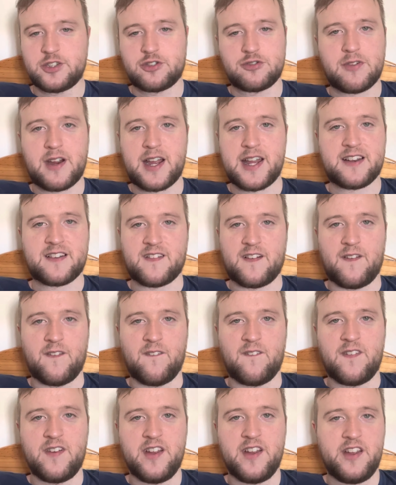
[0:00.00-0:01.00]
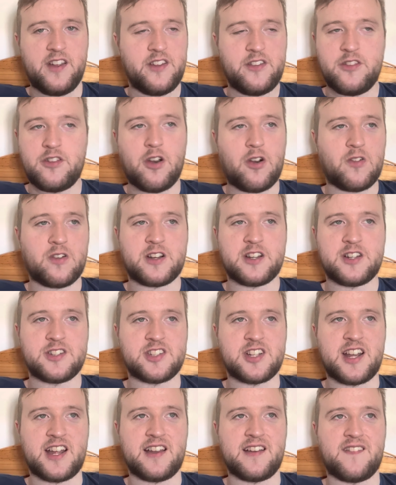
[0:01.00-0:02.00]
Dreadful. Not
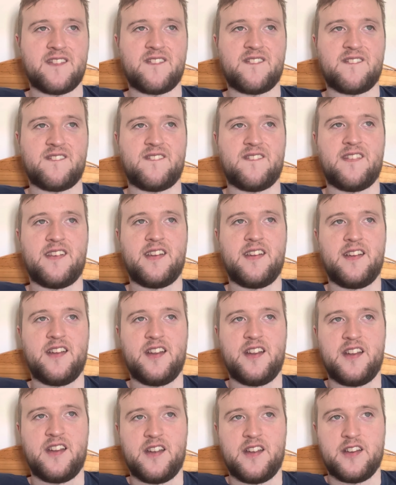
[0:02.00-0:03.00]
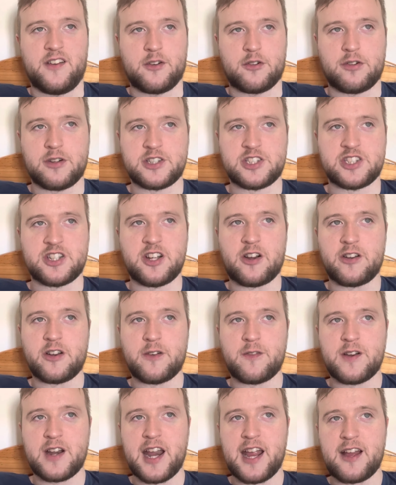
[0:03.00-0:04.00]
good enough.
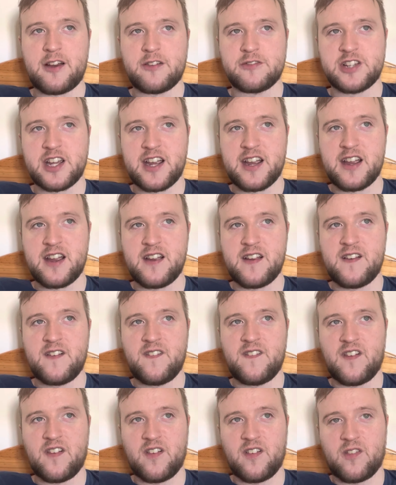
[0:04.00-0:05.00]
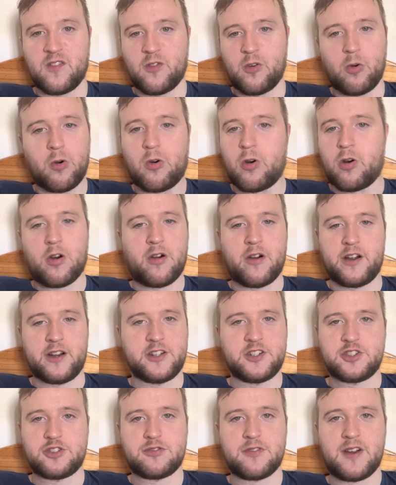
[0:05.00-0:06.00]
Cristiano Ronaldo, 4.
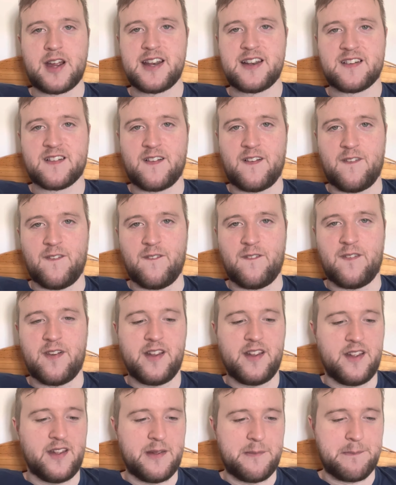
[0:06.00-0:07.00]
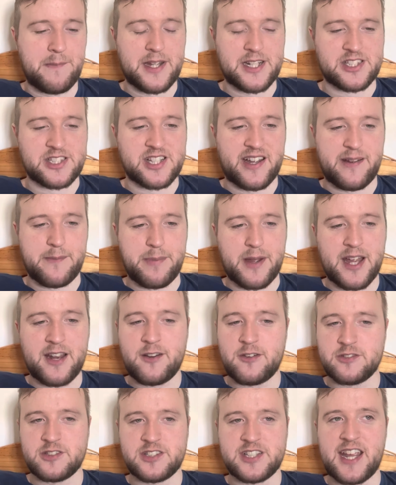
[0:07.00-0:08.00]
Dreadful. Missed that
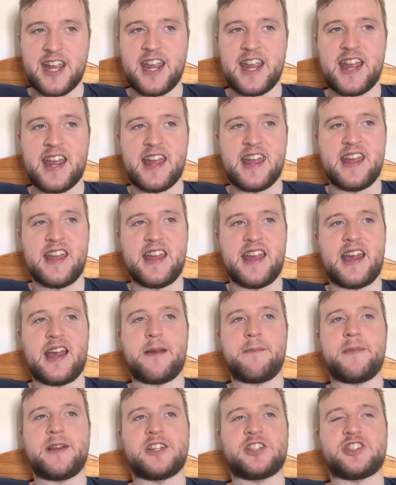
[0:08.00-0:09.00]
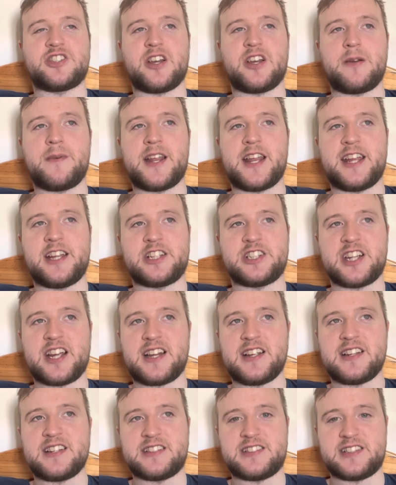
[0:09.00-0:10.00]
penalty and missed so many
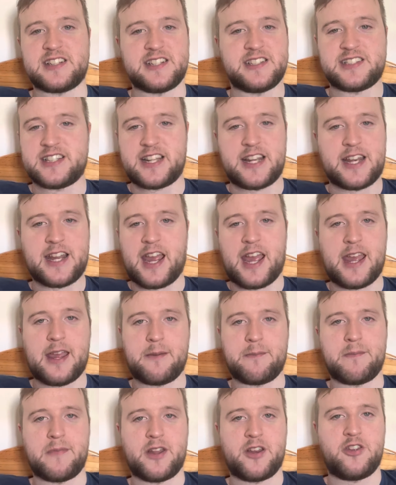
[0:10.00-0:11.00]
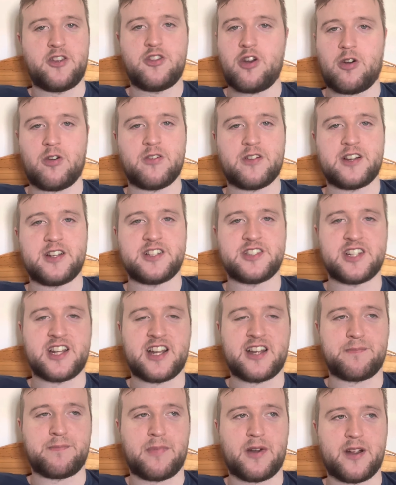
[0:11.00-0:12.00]
chances in the game. Not good
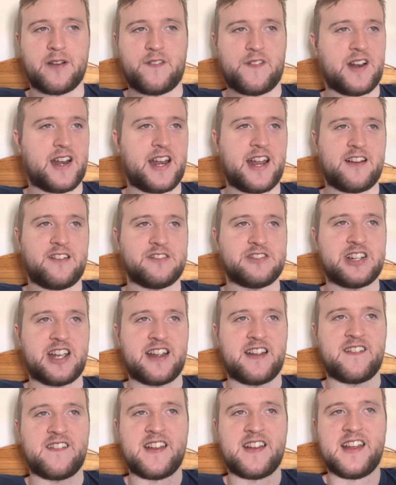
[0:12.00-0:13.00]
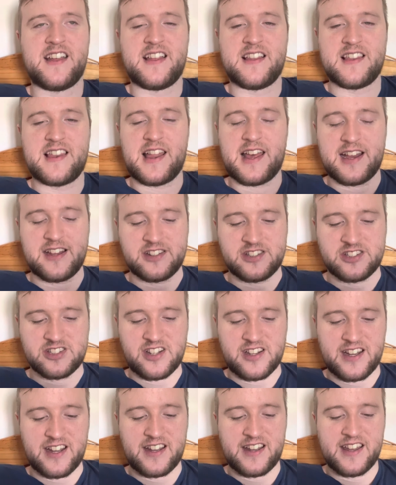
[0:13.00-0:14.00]
enough by Ronaldo last
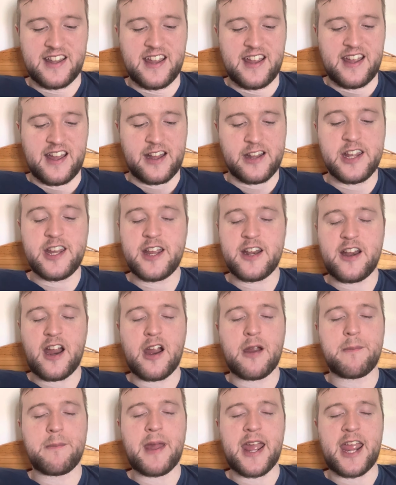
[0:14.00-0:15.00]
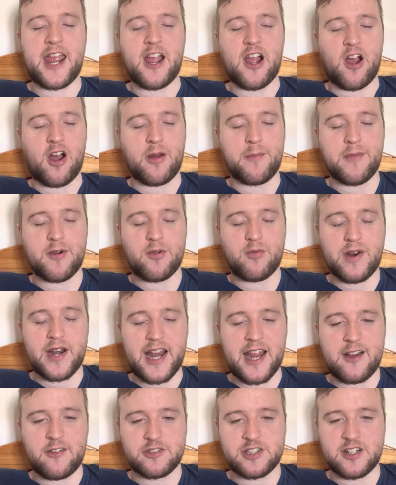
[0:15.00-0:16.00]
night. And you know me, I'm a
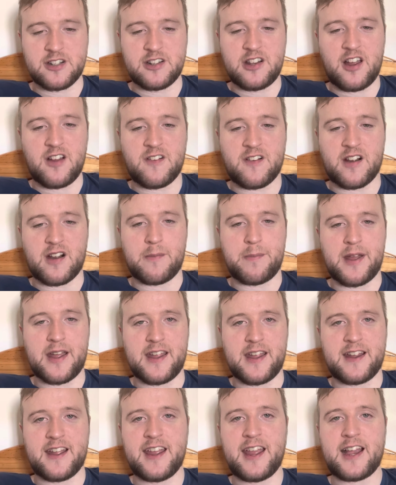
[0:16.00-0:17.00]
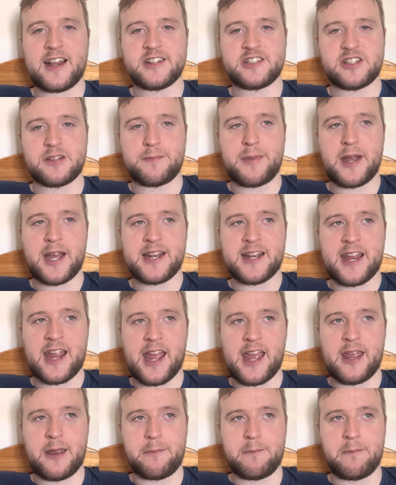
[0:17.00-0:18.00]
Ronaldo lover, but if he has a bad
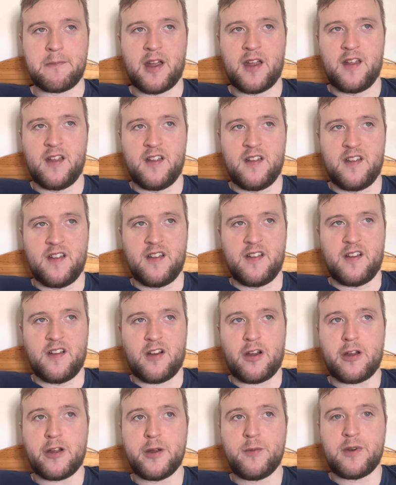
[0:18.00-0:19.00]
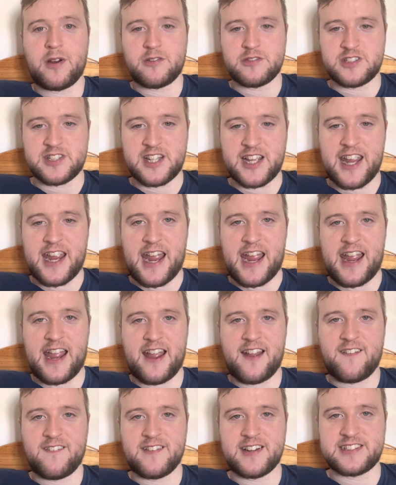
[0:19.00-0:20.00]
game, I will say it
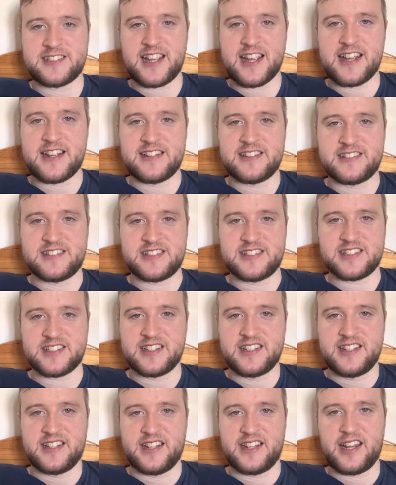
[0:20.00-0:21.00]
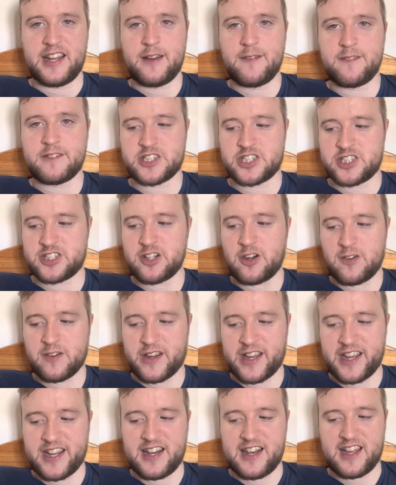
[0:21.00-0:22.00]
how it is. He was
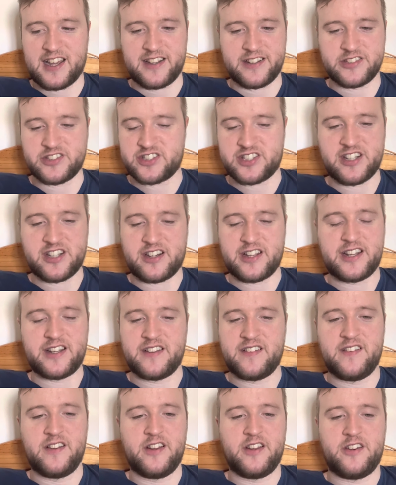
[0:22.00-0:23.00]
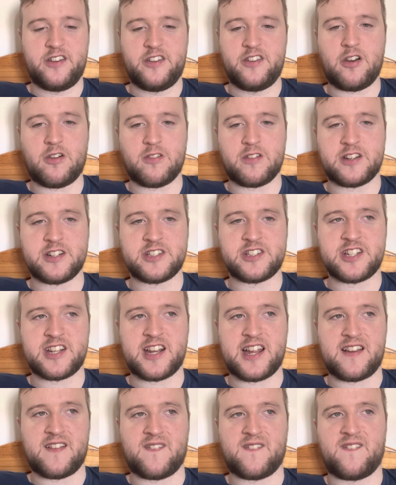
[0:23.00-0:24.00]
shocking last night. Not good
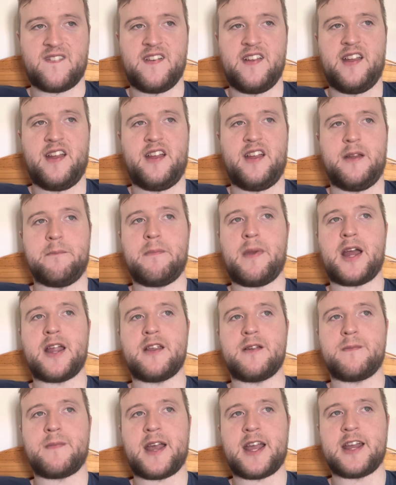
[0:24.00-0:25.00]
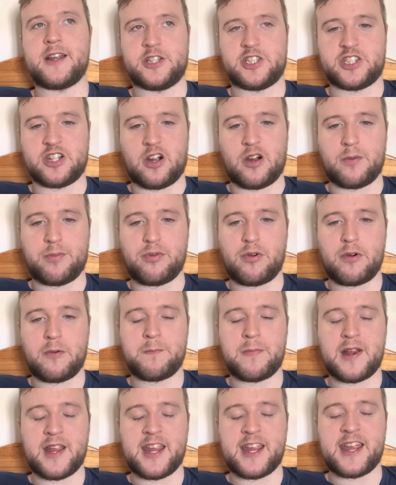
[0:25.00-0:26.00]
enough. Man of match, I'll
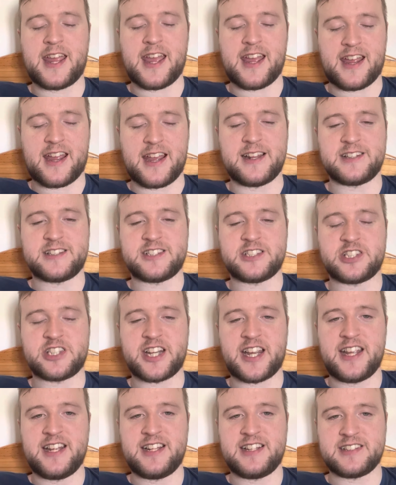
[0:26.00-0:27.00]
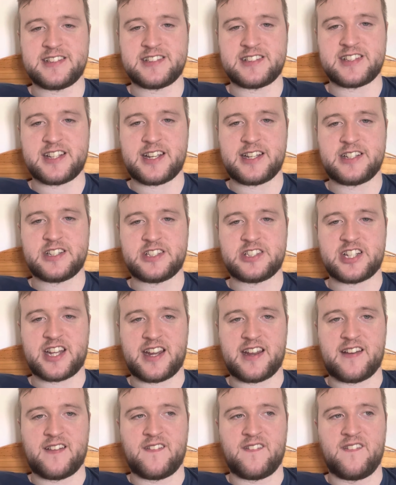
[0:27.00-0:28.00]
probably give it to Jadon
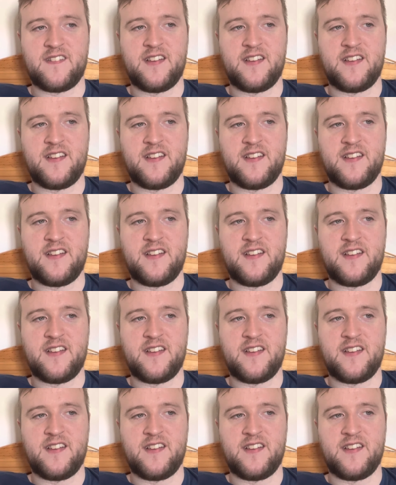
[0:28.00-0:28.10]
Sancho.